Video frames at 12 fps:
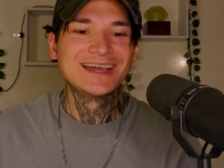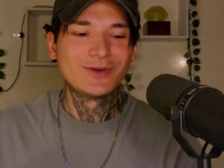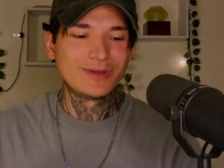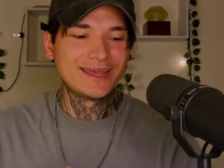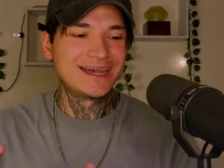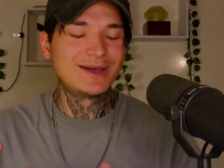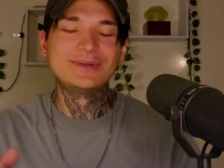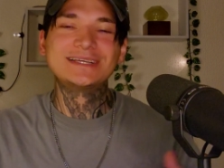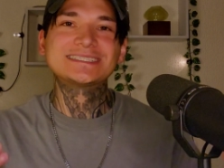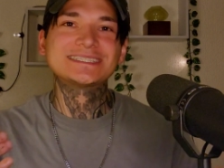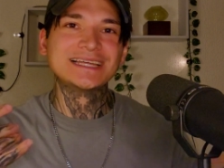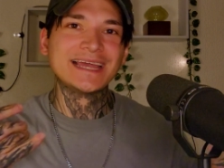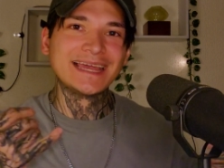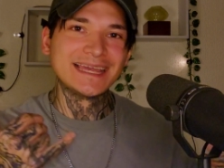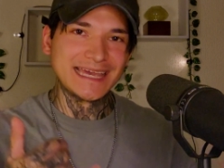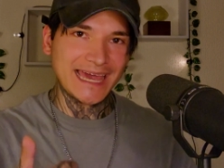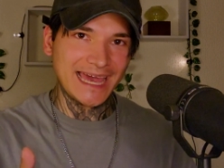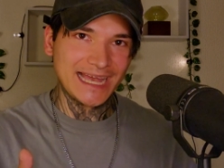we just
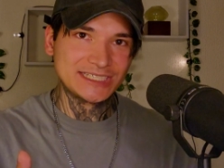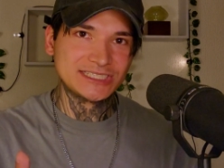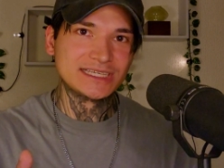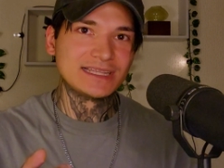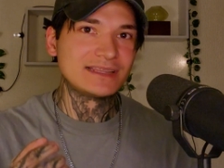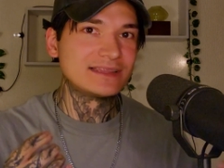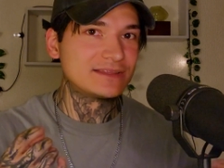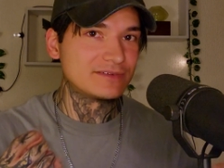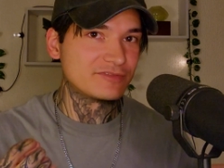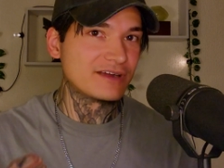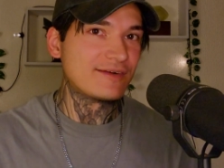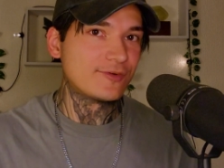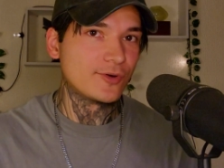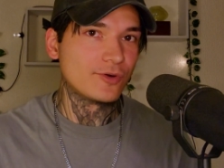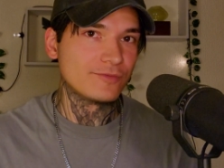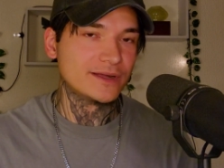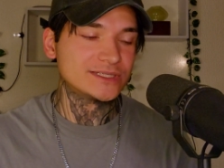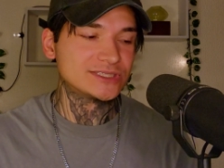engage the fry vocal
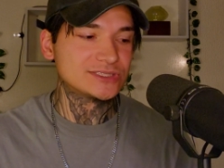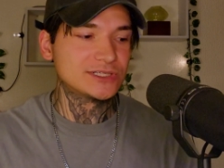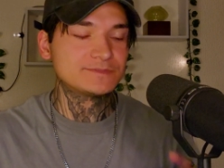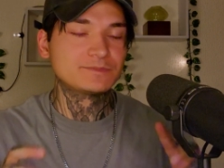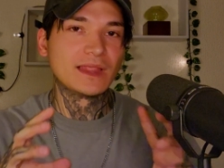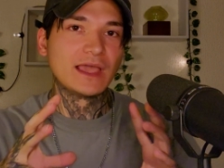register,